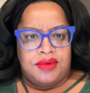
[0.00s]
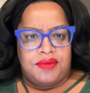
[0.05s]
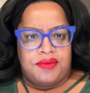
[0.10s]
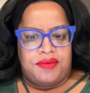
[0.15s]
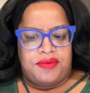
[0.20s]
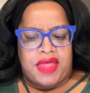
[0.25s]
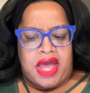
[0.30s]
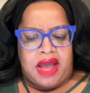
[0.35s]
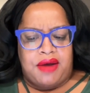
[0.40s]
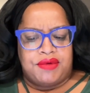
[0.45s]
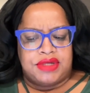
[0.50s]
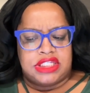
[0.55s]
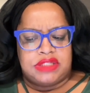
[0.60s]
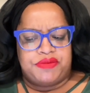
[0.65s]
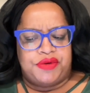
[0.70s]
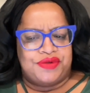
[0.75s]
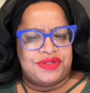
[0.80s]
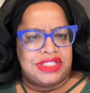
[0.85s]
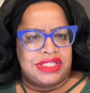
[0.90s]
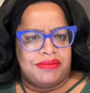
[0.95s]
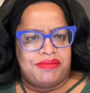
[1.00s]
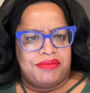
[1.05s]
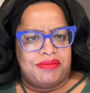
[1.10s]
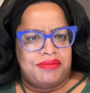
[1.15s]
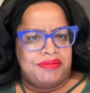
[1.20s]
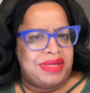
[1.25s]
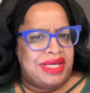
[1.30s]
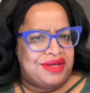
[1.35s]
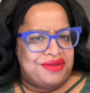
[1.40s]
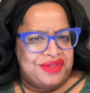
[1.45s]
that was supposed to
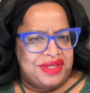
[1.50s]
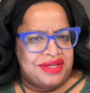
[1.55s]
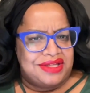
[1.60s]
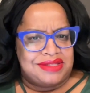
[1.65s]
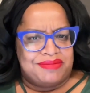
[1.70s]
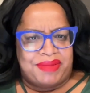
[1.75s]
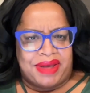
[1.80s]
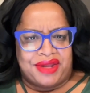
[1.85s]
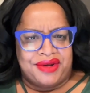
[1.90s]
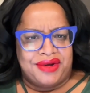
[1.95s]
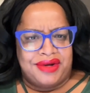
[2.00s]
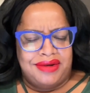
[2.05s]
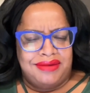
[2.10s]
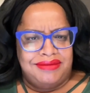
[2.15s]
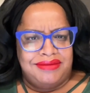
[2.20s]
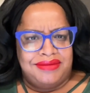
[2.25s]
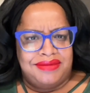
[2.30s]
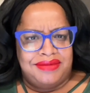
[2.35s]
make things better.